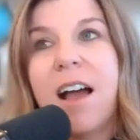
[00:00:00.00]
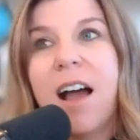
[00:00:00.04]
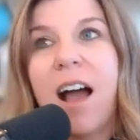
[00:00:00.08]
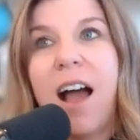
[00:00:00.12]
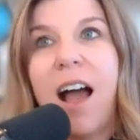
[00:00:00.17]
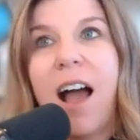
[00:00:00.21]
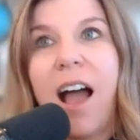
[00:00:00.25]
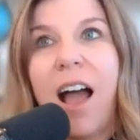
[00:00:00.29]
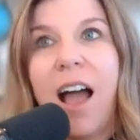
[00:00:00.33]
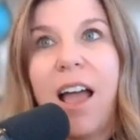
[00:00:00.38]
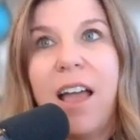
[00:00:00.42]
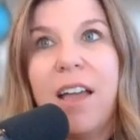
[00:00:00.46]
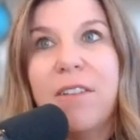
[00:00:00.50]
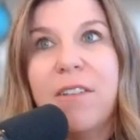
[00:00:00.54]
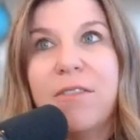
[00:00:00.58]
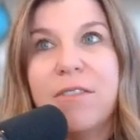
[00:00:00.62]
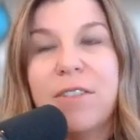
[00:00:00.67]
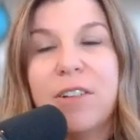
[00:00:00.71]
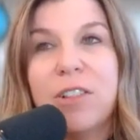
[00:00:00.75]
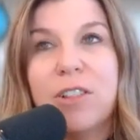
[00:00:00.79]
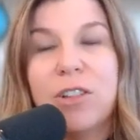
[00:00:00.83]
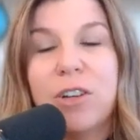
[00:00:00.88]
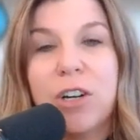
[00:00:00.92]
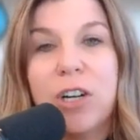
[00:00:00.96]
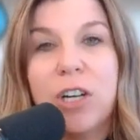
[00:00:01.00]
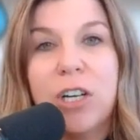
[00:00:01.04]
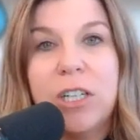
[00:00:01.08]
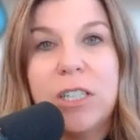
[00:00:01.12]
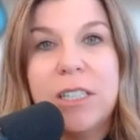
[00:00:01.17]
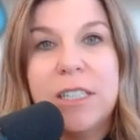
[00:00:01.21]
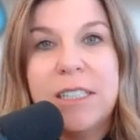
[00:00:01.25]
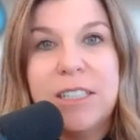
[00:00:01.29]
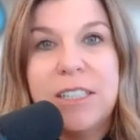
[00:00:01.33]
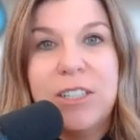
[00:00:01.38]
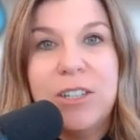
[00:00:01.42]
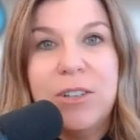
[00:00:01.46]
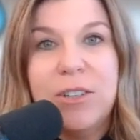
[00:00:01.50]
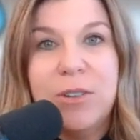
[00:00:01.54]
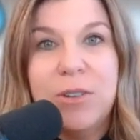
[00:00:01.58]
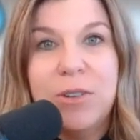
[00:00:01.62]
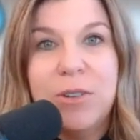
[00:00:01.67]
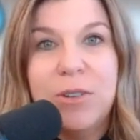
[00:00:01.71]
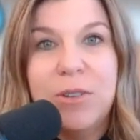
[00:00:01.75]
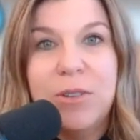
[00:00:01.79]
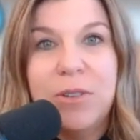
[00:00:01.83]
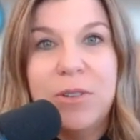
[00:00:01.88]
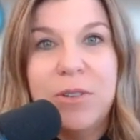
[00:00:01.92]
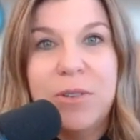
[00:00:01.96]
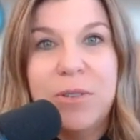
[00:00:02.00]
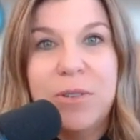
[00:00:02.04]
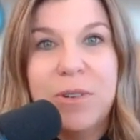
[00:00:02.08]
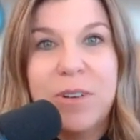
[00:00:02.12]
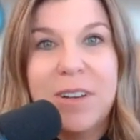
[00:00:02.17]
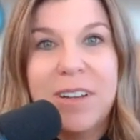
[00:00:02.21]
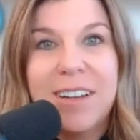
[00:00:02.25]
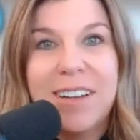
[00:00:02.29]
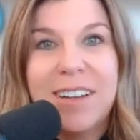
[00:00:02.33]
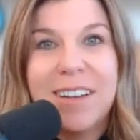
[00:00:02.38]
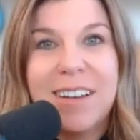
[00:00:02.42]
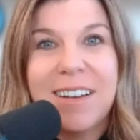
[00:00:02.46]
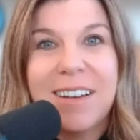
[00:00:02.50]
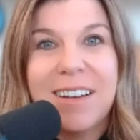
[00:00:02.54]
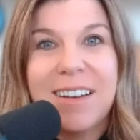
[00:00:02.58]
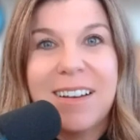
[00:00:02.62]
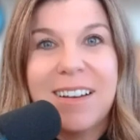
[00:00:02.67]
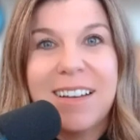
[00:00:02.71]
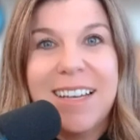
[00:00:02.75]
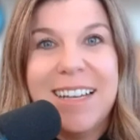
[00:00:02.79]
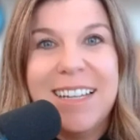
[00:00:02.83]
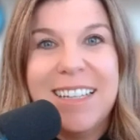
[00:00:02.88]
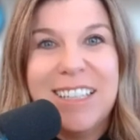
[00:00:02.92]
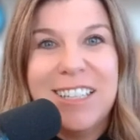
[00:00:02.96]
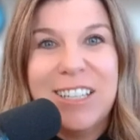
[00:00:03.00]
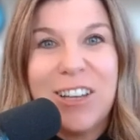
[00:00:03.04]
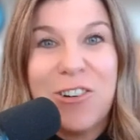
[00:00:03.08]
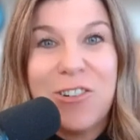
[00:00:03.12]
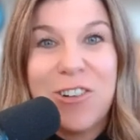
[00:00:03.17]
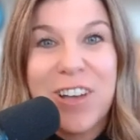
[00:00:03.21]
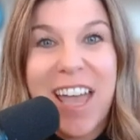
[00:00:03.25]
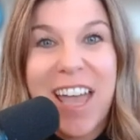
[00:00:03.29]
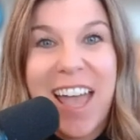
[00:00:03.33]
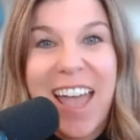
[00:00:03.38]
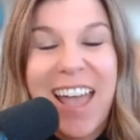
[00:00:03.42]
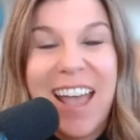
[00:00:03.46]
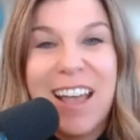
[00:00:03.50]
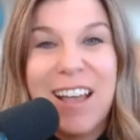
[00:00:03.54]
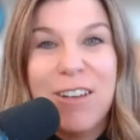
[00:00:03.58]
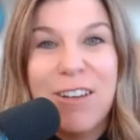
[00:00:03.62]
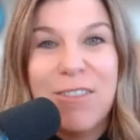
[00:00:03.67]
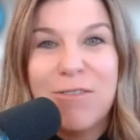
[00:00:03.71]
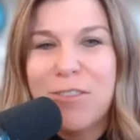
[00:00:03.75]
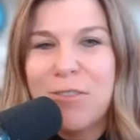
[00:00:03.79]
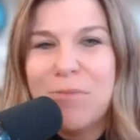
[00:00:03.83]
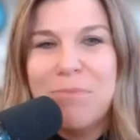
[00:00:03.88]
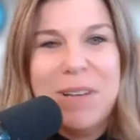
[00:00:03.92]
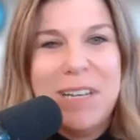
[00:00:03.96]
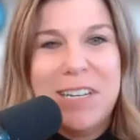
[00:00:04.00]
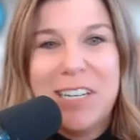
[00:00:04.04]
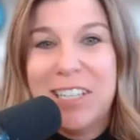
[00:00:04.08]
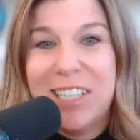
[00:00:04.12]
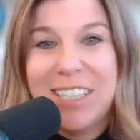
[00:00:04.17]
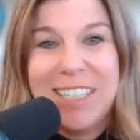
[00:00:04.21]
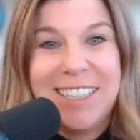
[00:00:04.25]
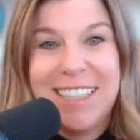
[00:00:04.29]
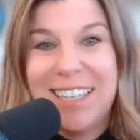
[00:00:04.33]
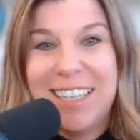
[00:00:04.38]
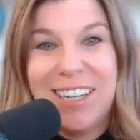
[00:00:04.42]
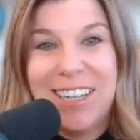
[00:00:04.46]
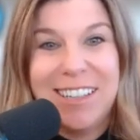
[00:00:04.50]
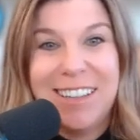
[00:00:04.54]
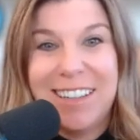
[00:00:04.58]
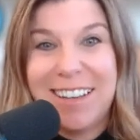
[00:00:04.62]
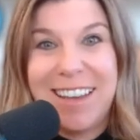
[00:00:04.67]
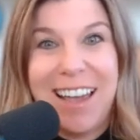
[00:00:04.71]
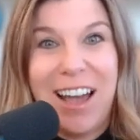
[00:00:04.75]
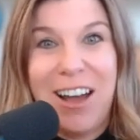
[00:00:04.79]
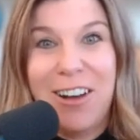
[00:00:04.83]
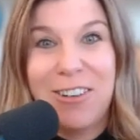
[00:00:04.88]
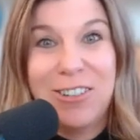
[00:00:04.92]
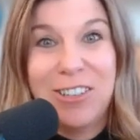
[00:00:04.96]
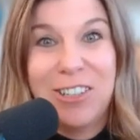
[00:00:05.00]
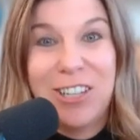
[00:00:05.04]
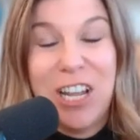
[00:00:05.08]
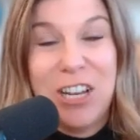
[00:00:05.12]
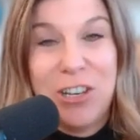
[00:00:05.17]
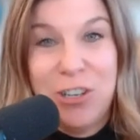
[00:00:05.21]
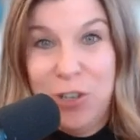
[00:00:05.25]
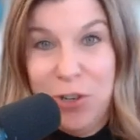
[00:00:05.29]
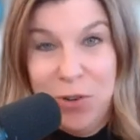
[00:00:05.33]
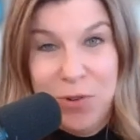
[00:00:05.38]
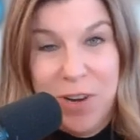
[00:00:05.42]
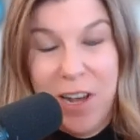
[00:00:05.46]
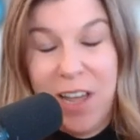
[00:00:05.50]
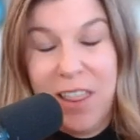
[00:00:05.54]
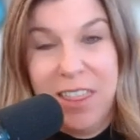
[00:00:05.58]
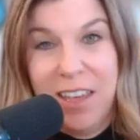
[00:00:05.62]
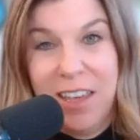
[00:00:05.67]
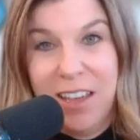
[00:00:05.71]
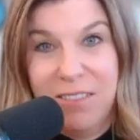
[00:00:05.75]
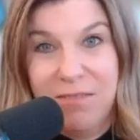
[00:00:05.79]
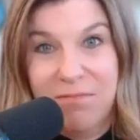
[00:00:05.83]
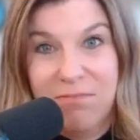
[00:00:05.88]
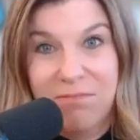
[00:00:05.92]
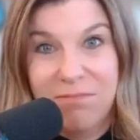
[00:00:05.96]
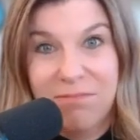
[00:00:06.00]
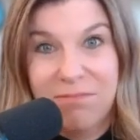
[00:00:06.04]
I've learned to it's okay for me to just sit on the couch and do nothing.